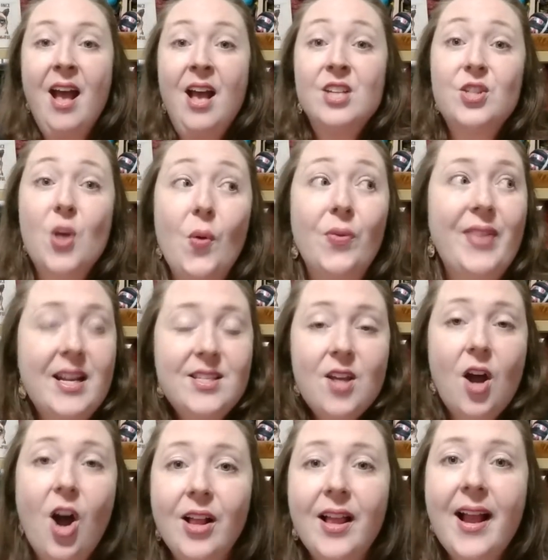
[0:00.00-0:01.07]
So that's
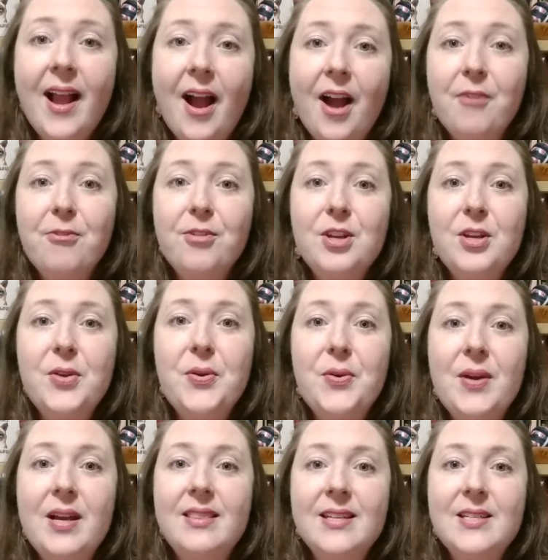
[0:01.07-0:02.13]
all I have for
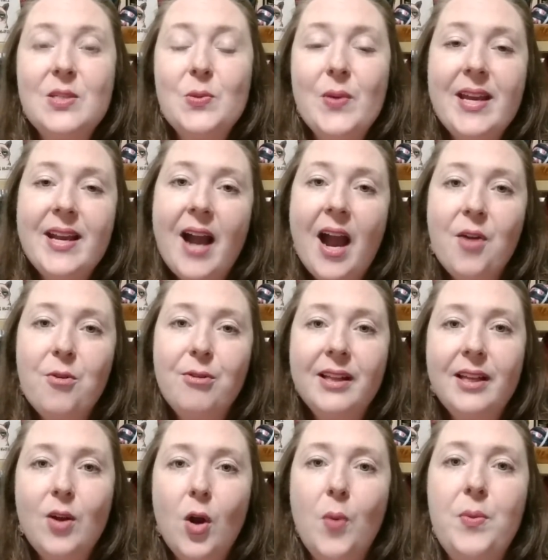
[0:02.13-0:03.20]
you this week. I
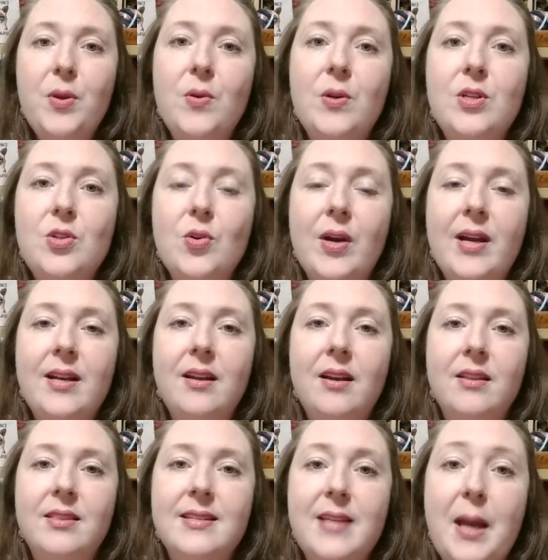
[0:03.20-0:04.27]
really hope you enjoyed
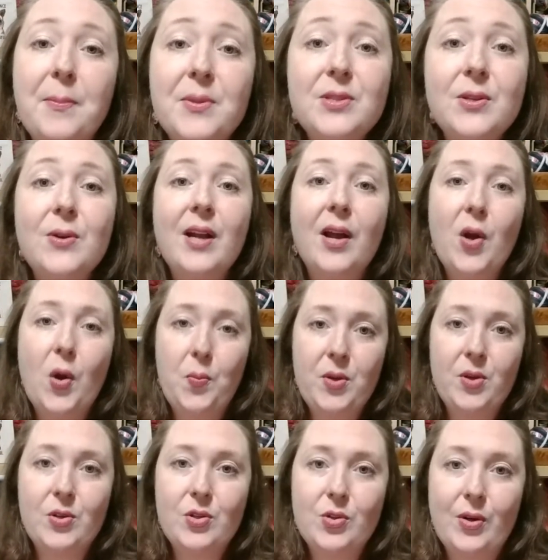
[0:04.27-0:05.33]
this episode. I hope
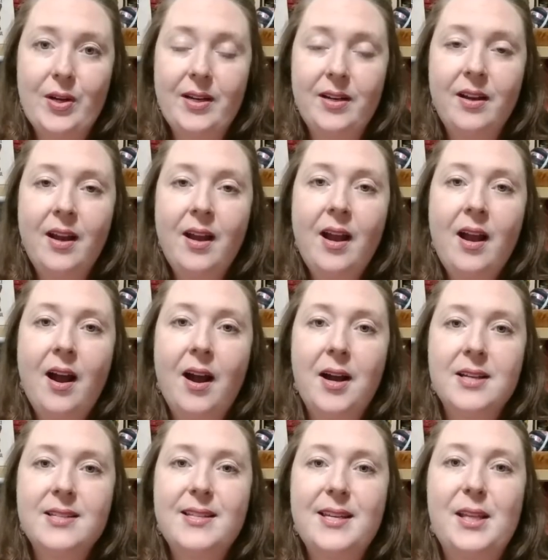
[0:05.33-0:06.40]
you enjoyed
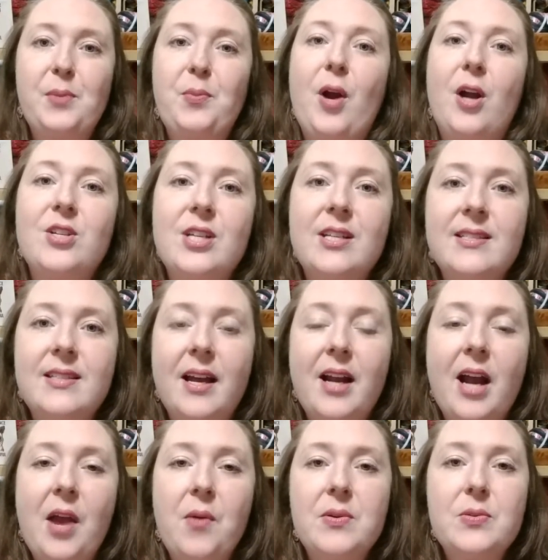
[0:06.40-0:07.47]
seeing the projects that
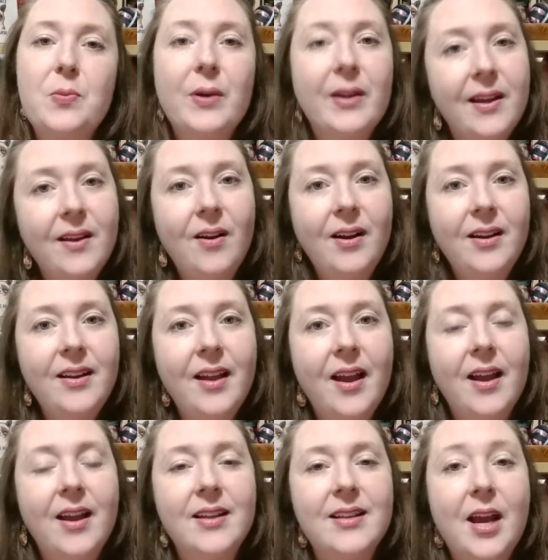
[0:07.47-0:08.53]
I was working on,
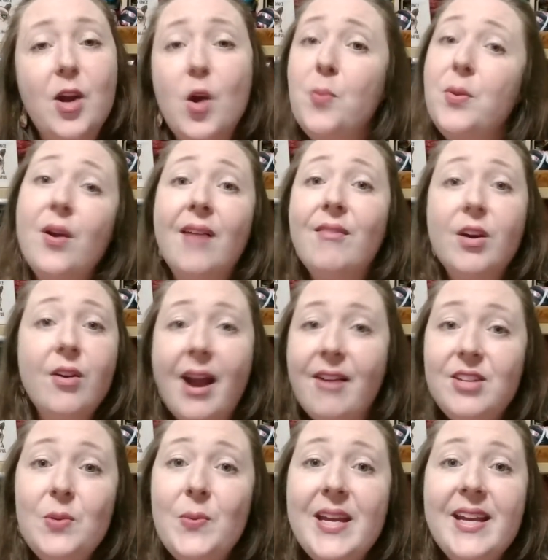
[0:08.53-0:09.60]
and I hope you have a
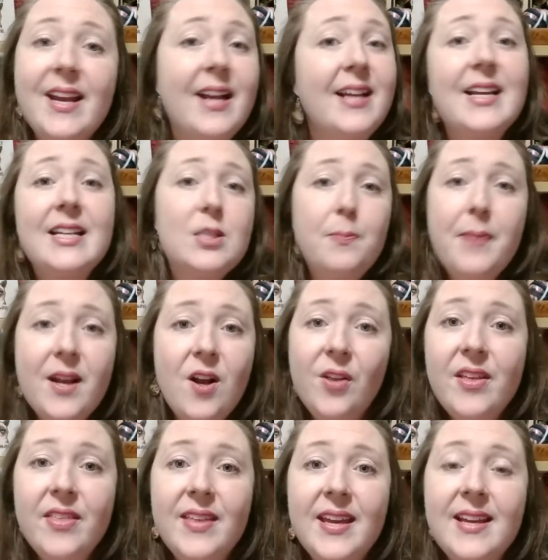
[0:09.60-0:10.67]
crafty week and get to make all
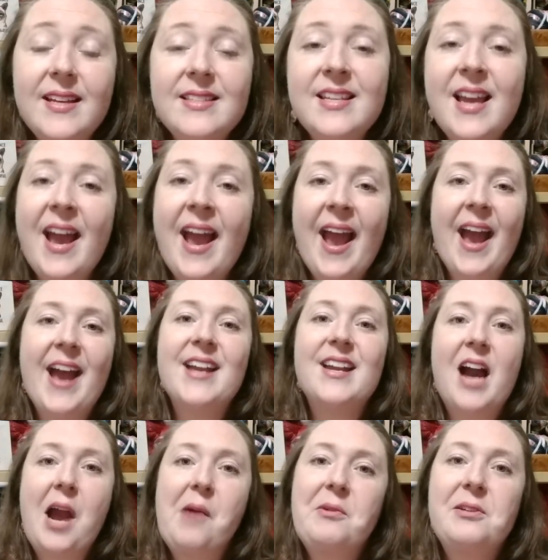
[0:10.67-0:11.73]
the things, and
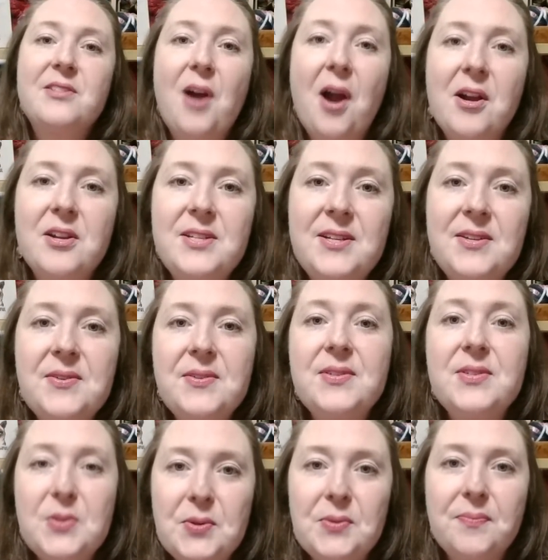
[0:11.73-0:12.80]
I will talk to you
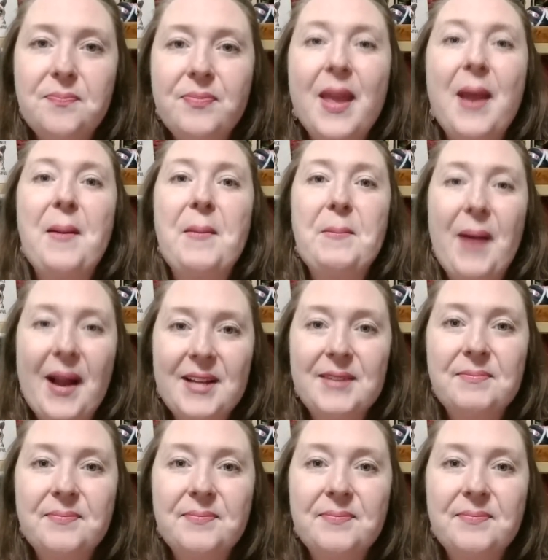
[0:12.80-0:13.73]
soon. Bye.